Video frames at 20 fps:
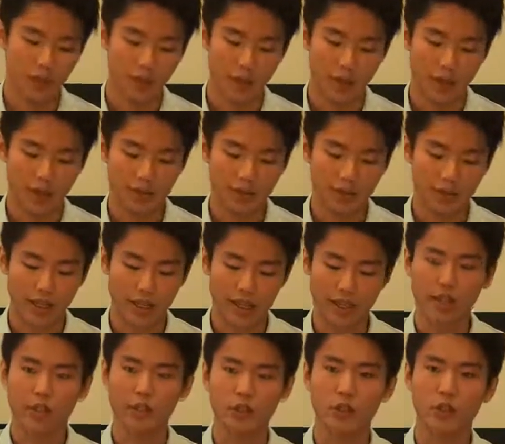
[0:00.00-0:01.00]
But and
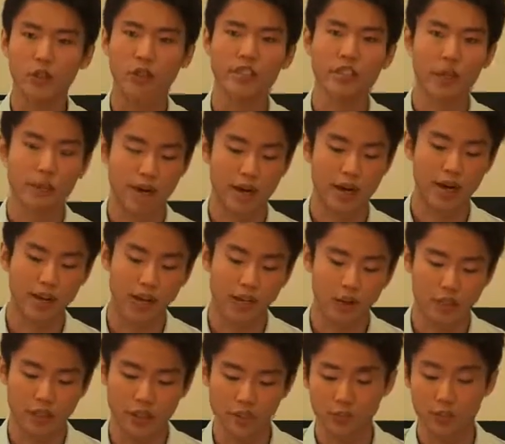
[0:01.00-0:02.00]
then I try to create that parallel
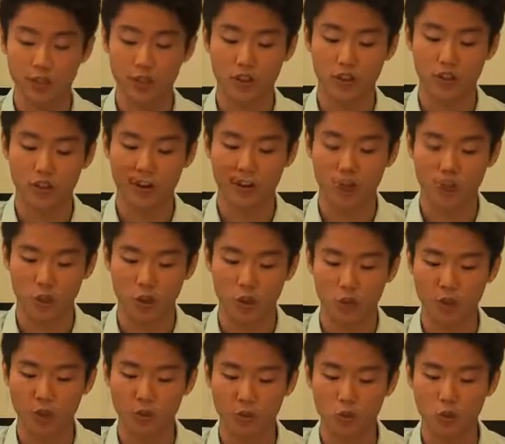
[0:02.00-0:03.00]
in the first draft, you know,
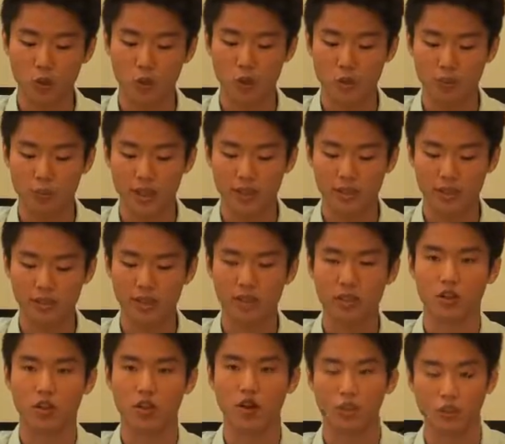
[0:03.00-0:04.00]
meant to sweep us,
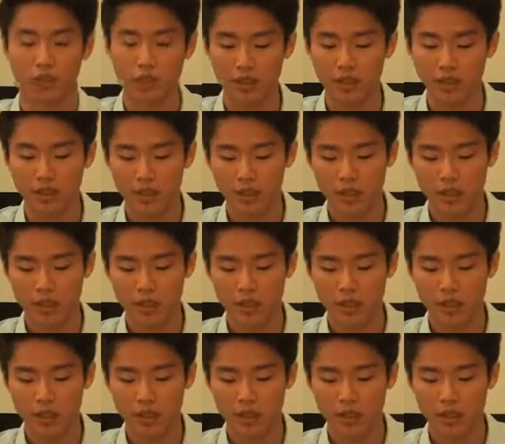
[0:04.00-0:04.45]
comma,